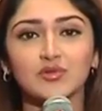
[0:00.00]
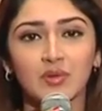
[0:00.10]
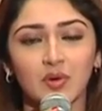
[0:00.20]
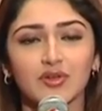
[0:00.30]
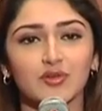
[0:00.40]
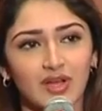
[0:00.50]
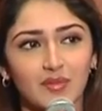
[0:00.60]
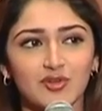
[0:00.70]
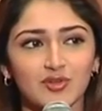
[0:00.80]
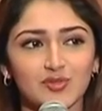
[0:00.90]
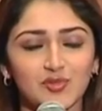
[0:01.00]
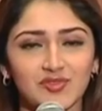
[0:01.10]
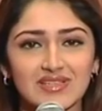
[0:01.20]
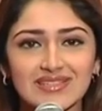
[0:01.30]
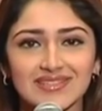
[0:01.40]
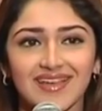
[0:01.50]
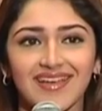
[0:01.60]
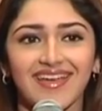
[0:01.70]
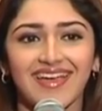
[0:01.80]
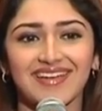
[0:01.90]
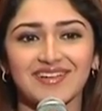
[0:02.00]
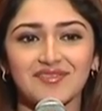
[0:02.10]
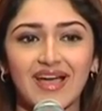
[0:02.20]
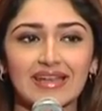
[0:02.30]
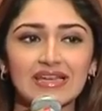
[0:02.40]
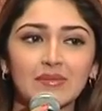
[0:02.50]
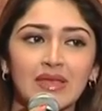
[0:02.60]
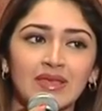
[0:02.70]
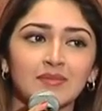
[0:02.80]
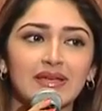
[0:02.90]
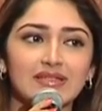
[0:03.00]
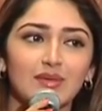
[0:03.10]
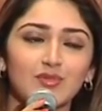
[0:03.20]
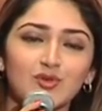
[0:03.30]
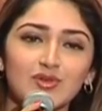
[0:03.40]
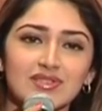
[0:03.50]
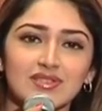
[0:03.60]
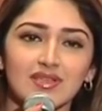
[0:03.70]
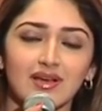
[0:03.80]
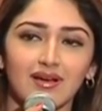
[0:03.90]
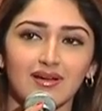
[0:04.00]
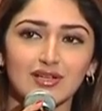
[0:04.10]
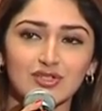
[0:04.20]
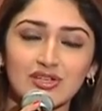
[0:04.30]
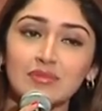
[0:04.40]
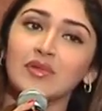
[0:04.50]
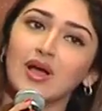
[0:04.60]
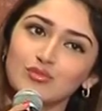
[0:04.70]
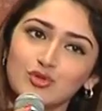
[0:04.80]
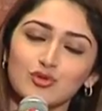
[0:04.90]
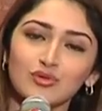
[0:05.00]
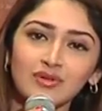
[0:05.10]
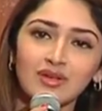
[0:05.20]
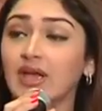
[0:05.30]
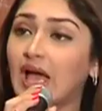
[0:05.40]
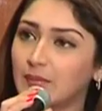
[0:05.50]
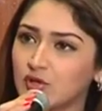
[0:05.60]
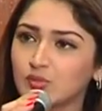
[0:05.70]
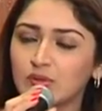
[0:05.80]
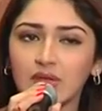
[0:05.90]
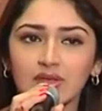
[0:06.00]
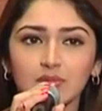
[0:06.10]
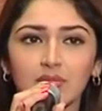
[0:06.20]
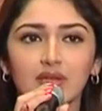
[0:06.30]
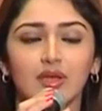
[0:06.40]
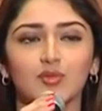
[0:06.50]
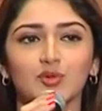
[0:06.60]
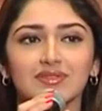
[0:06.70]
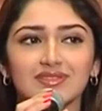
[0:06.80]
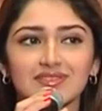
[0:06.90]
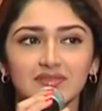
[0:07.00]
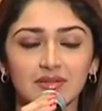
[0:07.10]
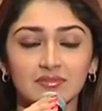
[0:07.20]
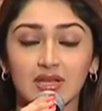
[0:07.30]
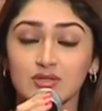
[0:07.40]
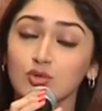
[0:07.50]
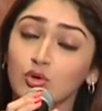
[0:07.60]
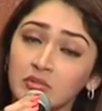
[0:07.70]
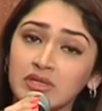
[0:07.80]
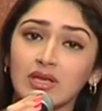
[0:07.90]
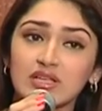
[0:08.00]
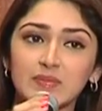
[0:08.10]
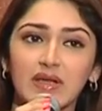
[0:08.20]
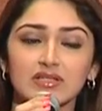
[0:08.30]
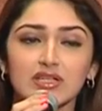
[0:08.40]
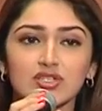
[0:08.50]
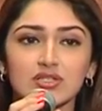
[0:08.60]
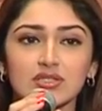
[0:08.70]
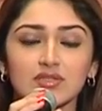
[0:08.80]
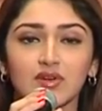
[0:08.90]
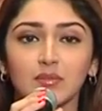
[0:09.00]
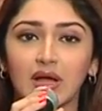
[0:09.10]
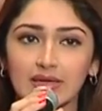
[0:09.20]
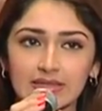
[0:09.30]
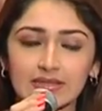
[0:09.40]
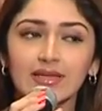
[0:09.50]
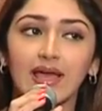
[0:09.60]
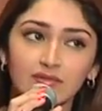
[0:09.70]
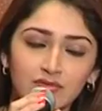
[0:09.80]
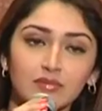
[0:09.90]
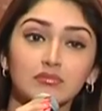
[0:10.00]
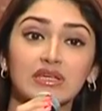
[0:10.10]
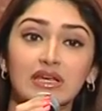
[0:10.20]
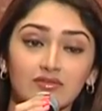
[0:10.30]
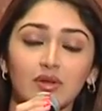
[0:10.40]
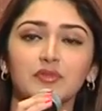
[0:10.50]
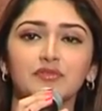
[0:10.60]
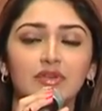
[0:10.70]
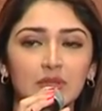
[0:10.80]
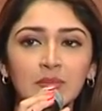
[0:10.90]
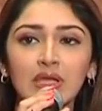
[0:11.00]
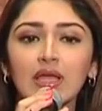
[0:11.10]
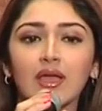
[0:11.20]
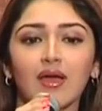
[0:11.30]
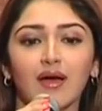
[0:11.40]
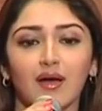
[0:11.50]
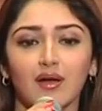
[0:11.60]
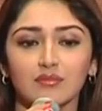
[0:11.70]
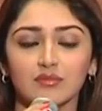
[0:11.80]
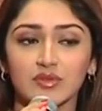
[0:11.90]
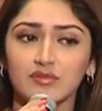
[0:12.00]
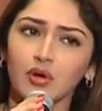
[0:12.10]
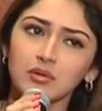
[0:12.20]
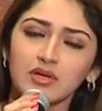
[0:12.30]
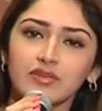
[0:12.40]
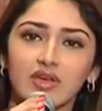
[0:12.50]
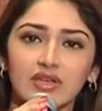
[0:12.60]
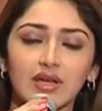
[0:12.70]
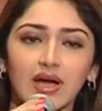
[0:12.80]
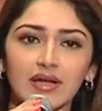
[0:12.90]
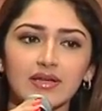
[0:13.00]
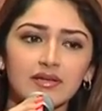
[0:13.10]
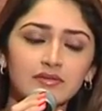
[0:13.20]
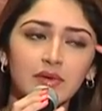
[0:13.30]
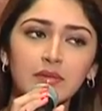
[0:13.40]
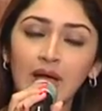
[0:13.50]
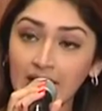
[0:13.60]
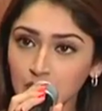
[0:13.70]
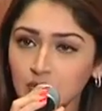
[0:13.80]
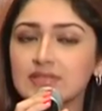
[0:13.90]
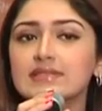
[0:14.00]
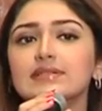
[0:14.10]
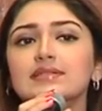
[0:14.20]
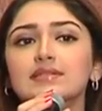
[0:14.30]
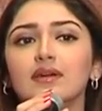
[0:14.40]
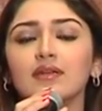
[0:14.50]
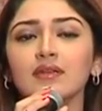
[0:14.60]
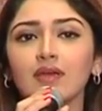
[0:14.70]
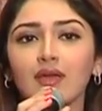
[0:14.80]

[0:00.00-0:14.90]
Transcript: knew I wanted to come into the movies, and finally making my debut is a dream come true. I'm really happy to be making my debut in this film. There are so many expectations from Akhil and from me and from the film. We've all worked very hard, and where my role is concerned,